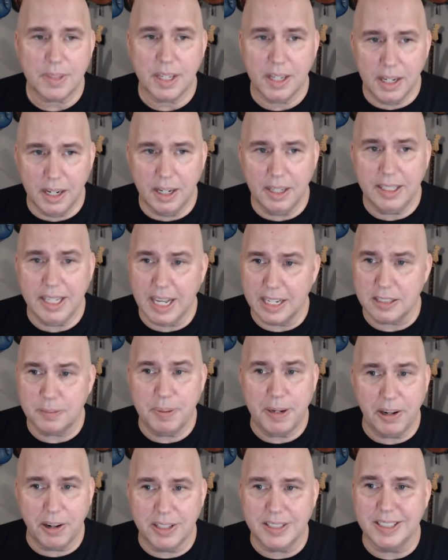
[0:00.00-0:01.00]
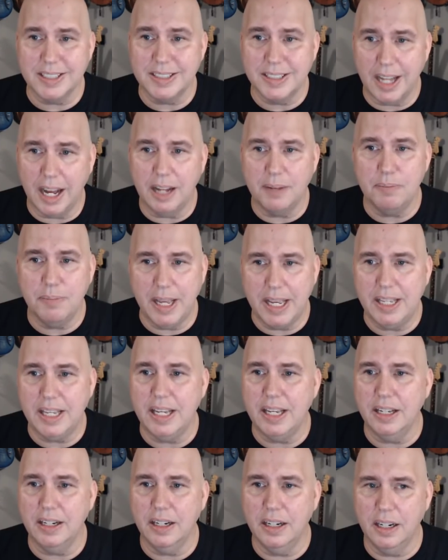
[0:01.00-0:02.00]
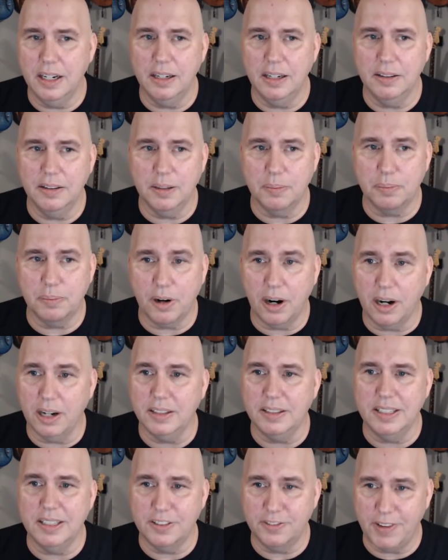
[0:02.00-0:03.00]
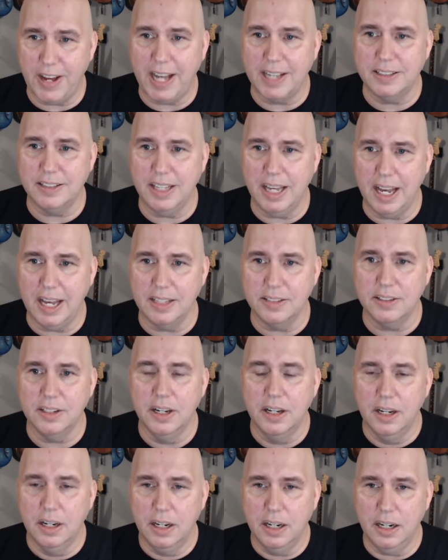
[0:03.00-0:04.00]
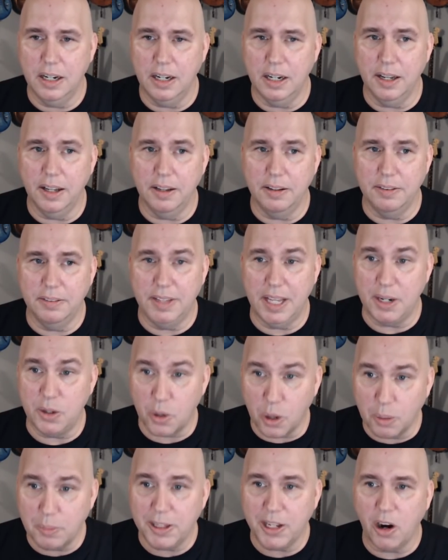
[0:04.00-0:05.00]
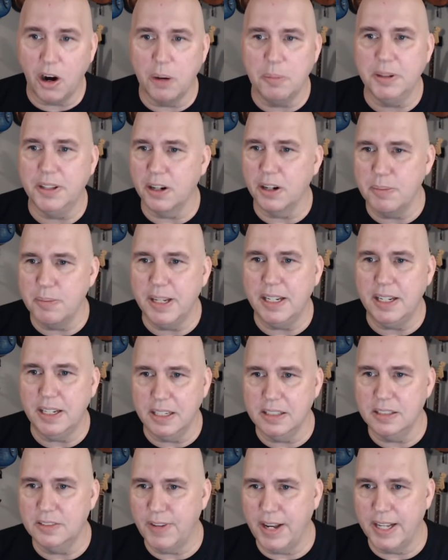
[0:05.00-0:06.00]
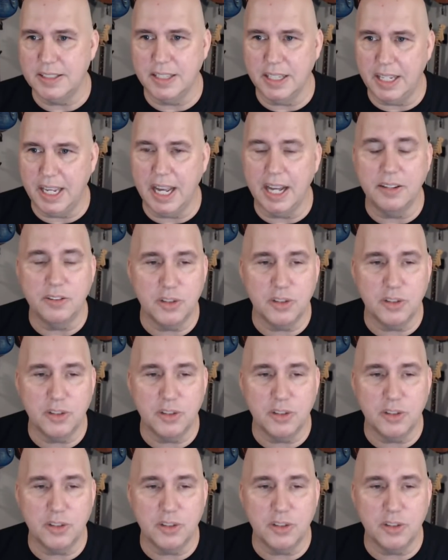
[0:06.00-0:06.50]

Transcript: uh, yes, PRS is not making uh, the product as fast as uh, they normally are, but they're making as fast as they can.